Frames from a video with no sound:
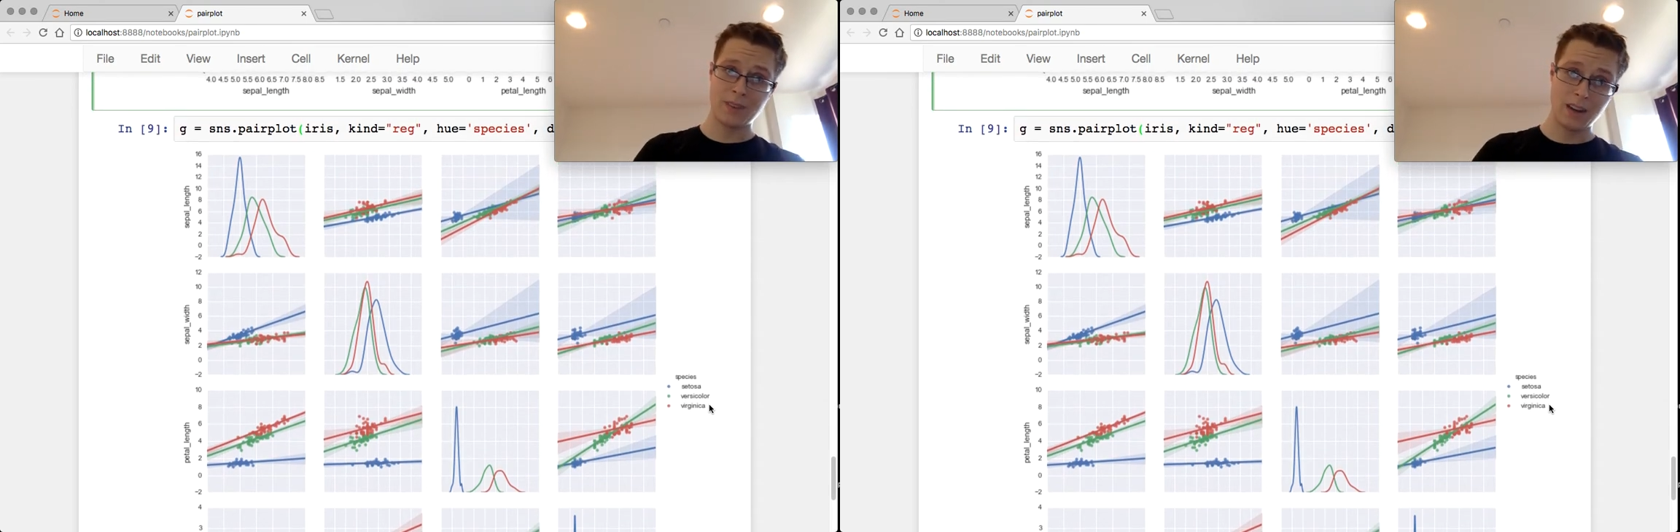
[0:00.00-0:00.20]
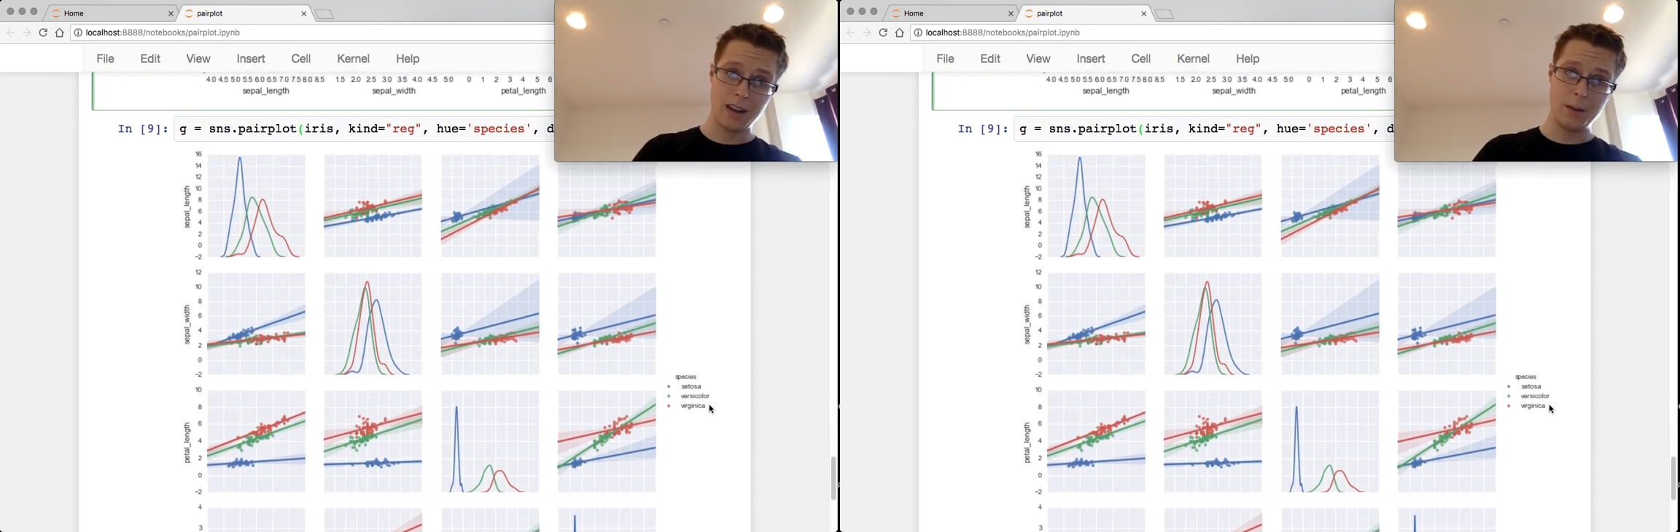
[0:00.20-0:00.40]

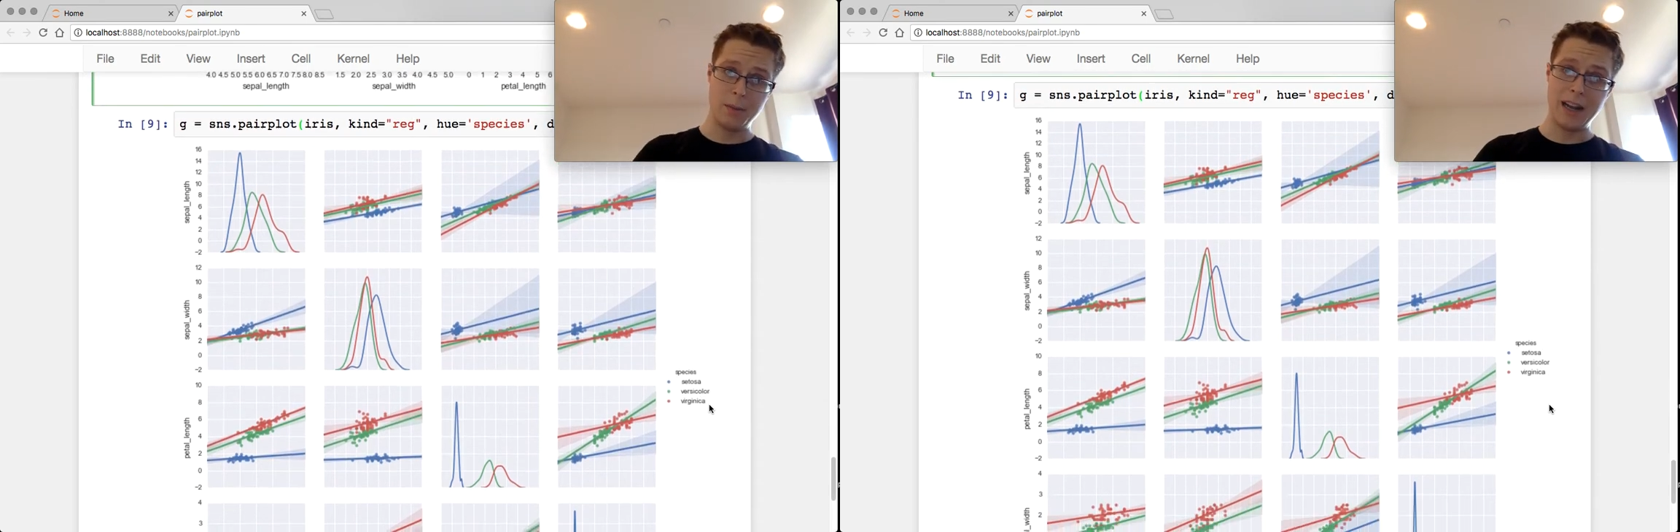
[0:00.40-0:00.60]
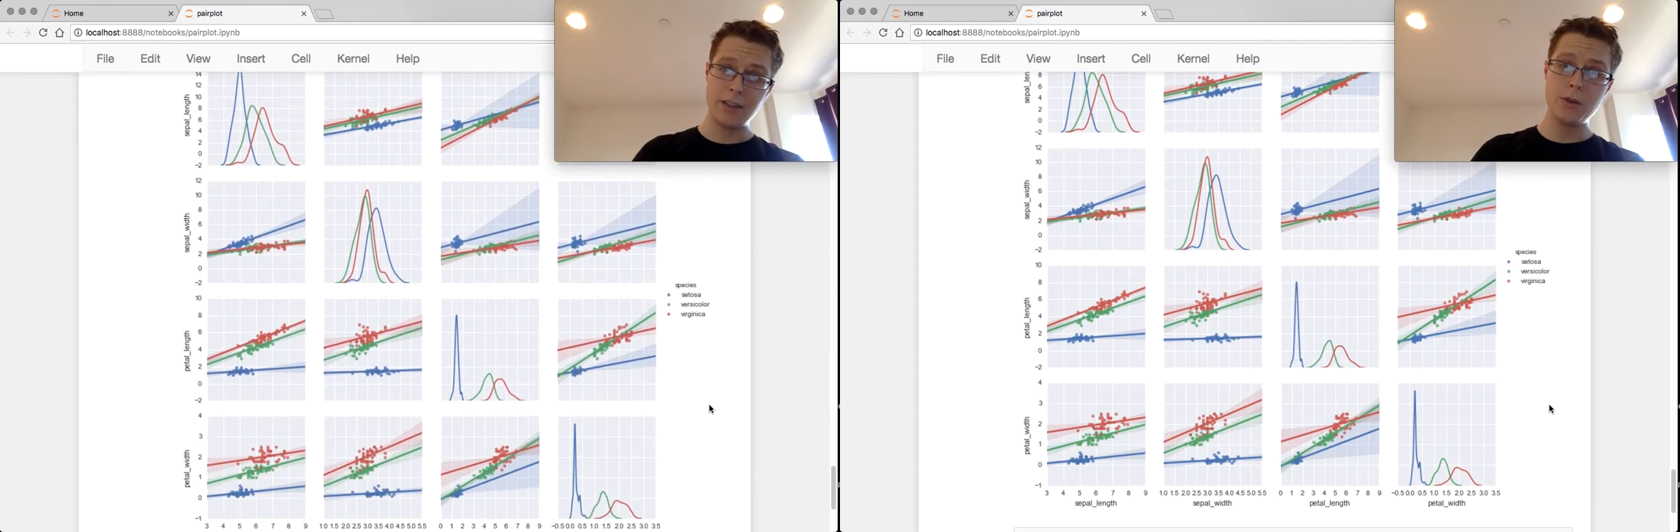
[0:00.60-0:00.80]

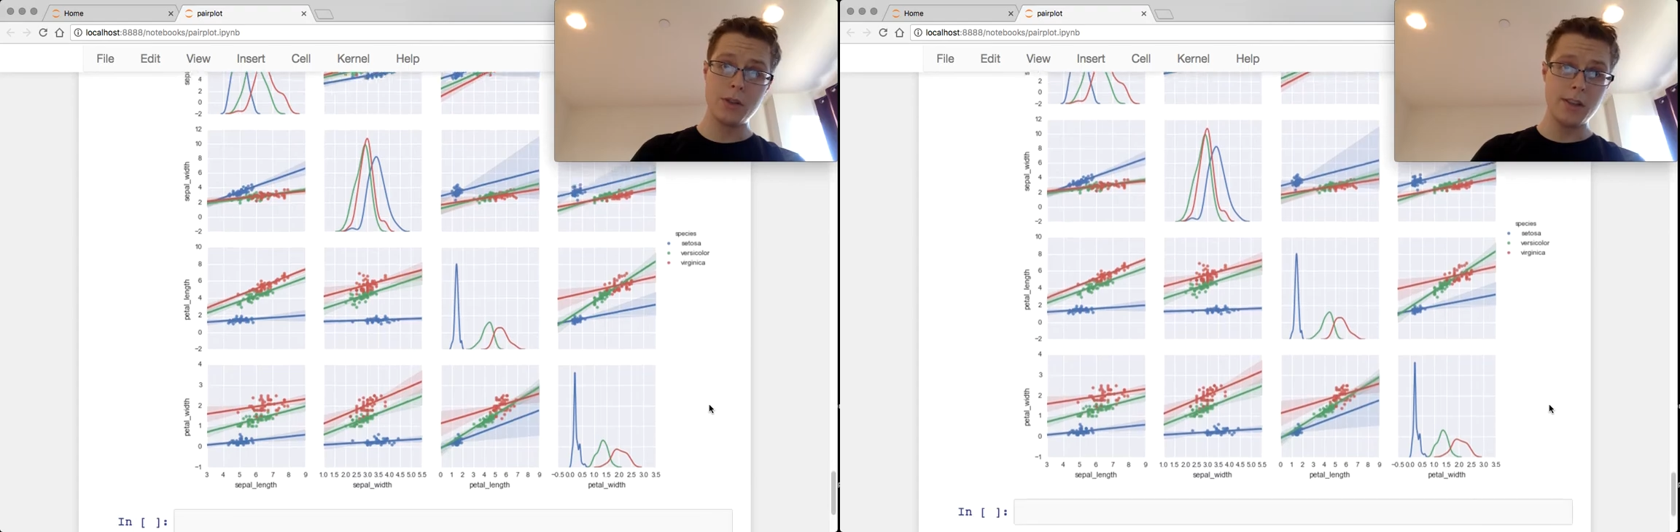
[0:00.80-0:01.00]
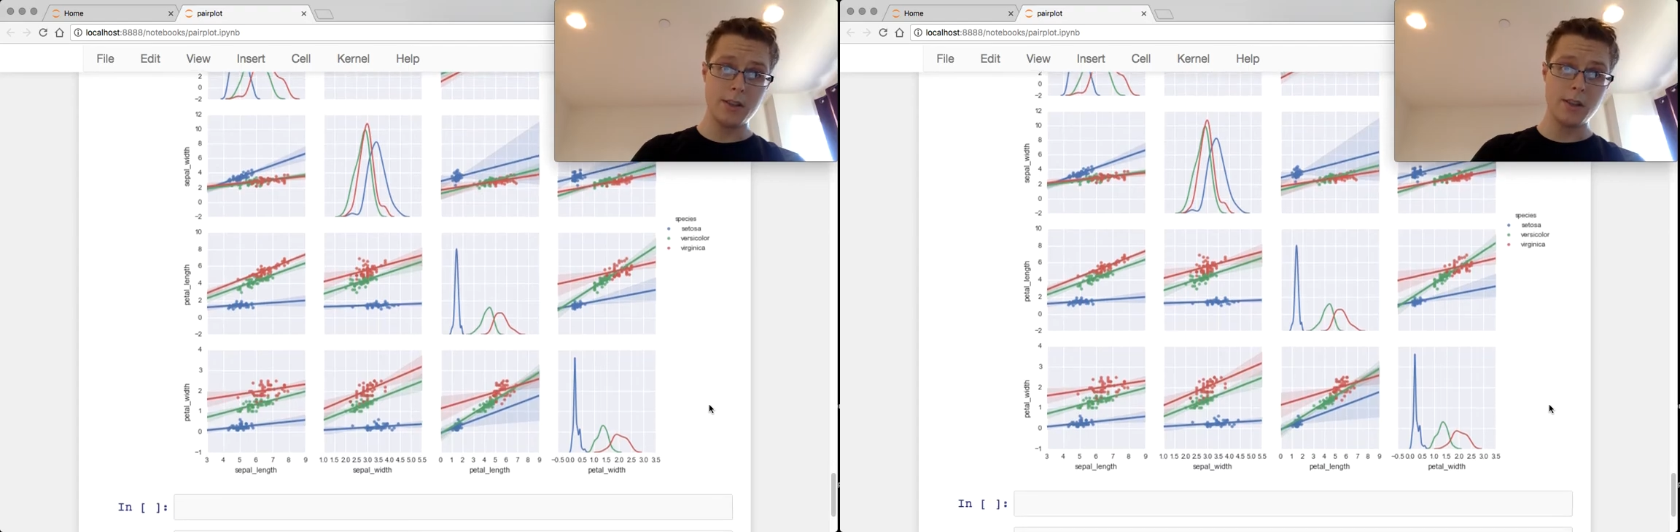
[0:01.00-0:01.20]
Um, I use
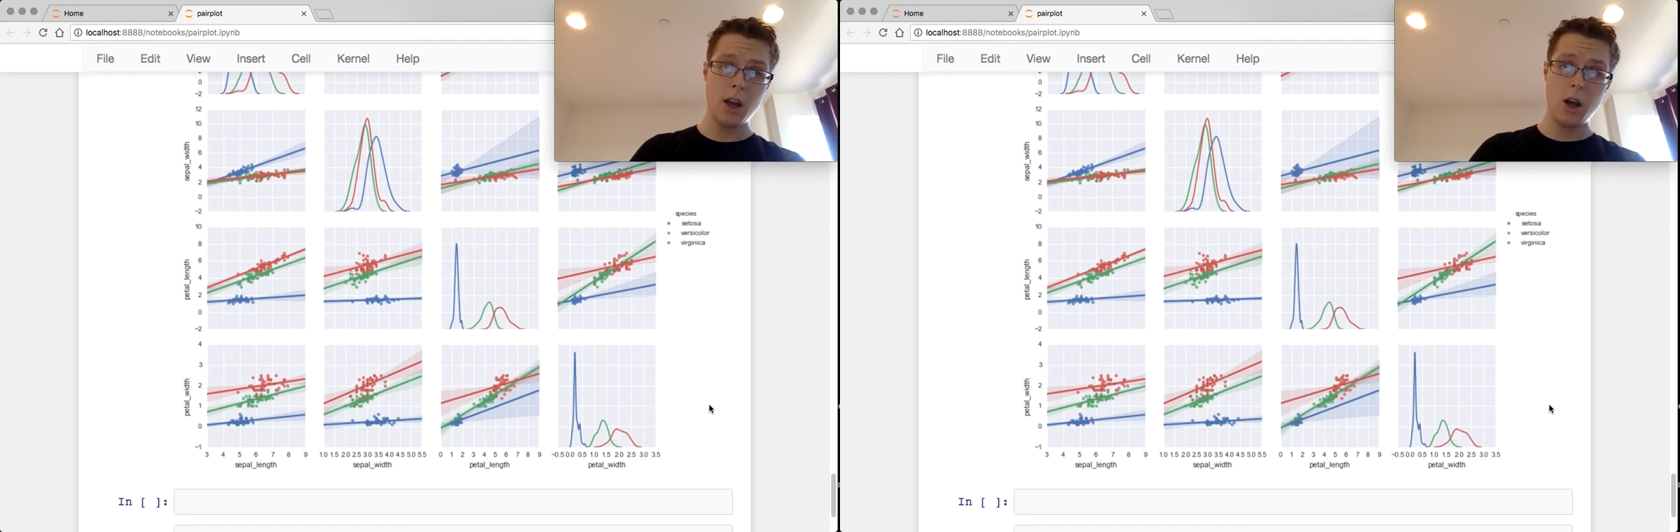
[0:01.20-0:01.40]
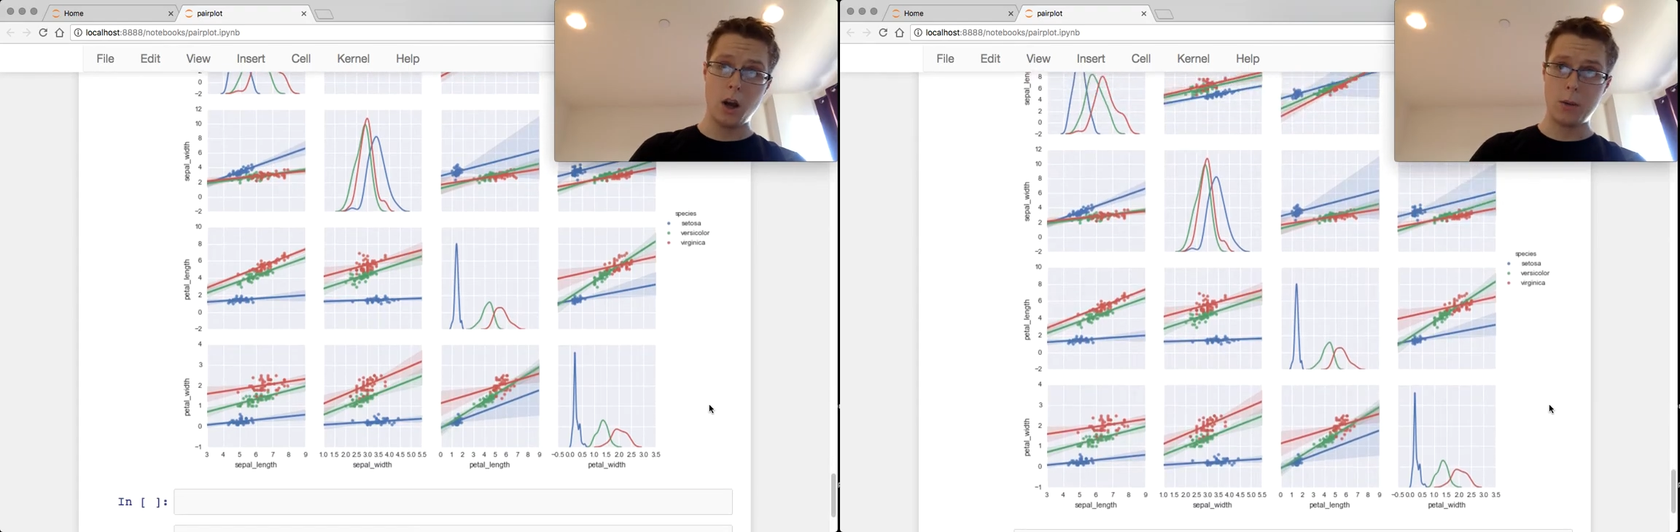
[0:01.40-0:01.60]
these
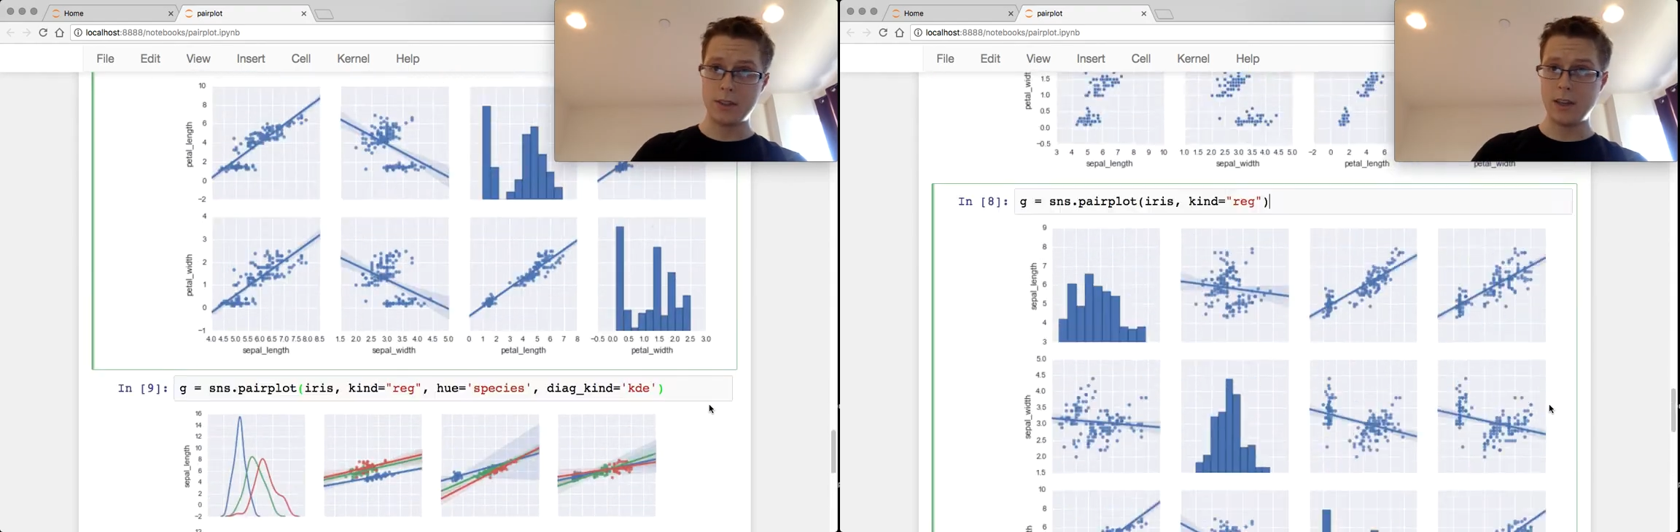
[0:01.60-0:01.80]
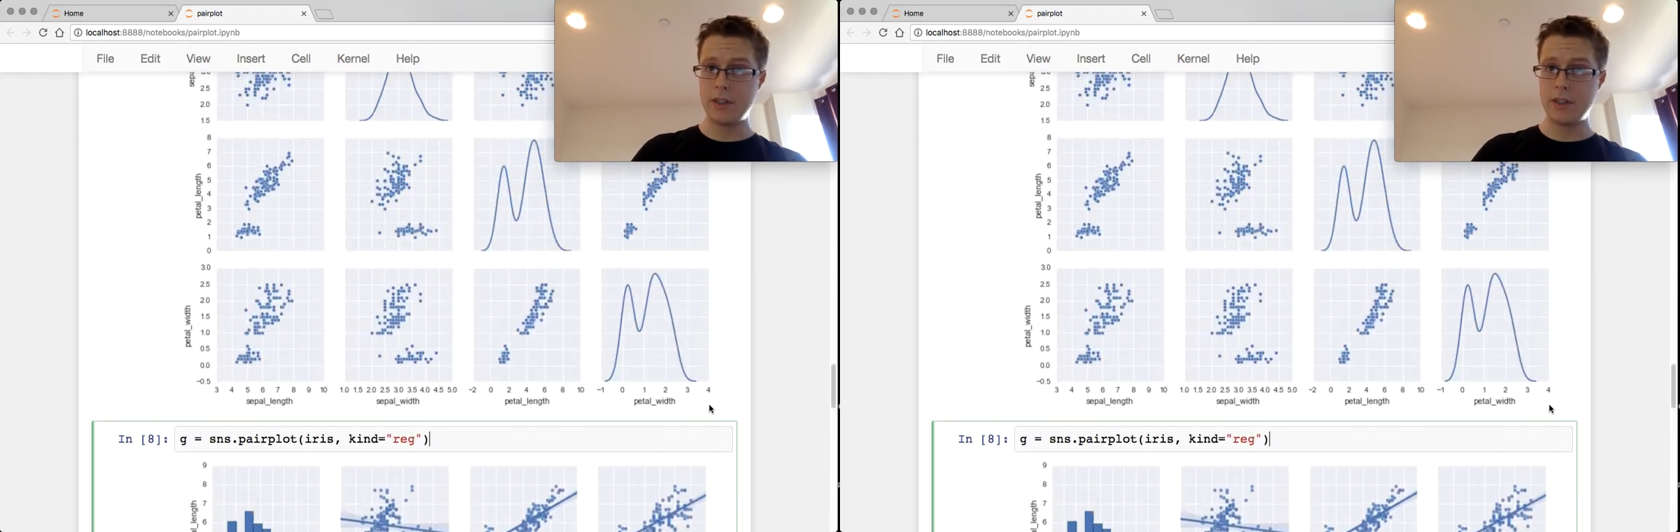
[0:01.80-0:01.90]
almost